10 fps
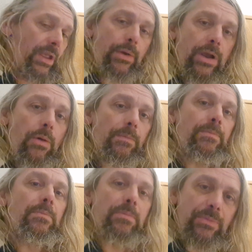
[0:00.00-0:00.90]
There we
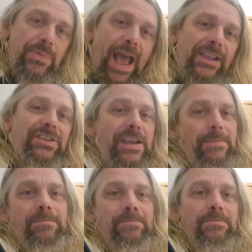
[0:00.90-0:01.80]
go. That's
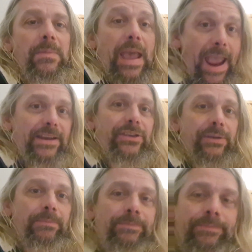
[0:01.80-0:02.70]
it. End.